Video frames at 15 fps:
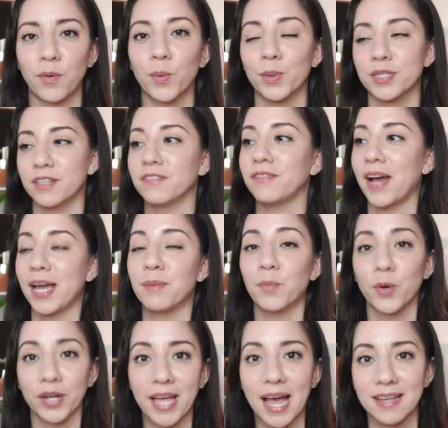or to find
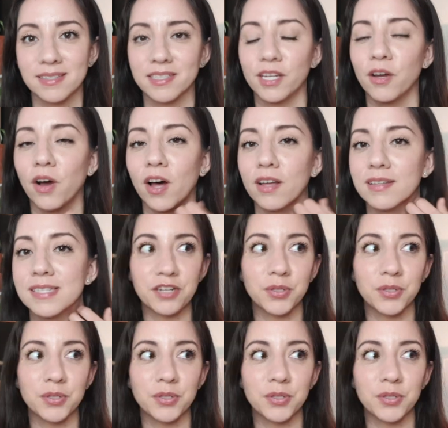more casting calls.